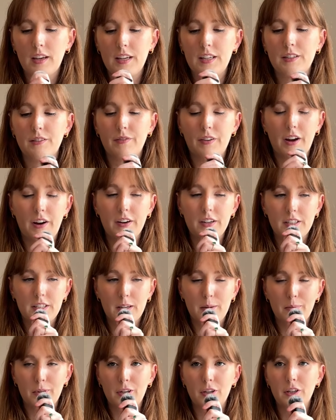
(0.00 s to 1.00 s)
is very
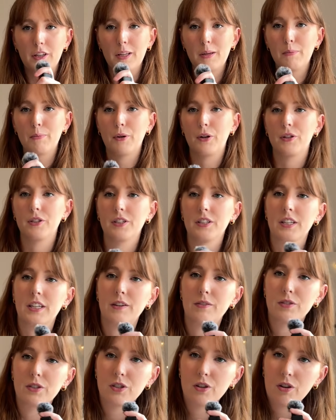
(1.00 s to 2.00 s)
similar to the embossed
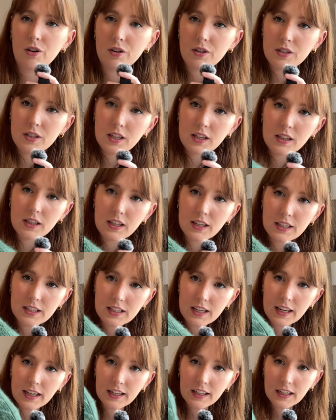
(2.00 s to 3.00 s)
leaf socks in that
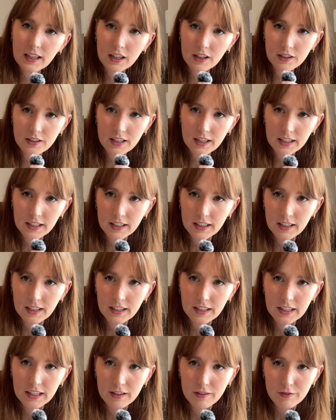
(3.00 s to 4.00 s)
it's like, it looks like
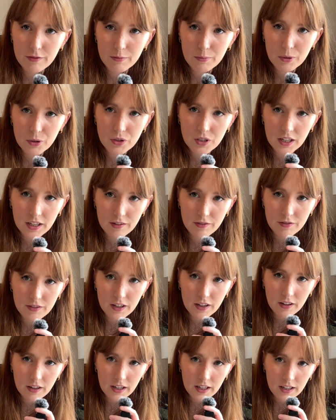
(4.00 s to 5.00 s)
leaf motif
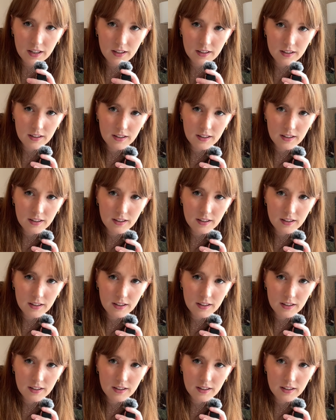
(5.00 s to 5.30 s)
nearly,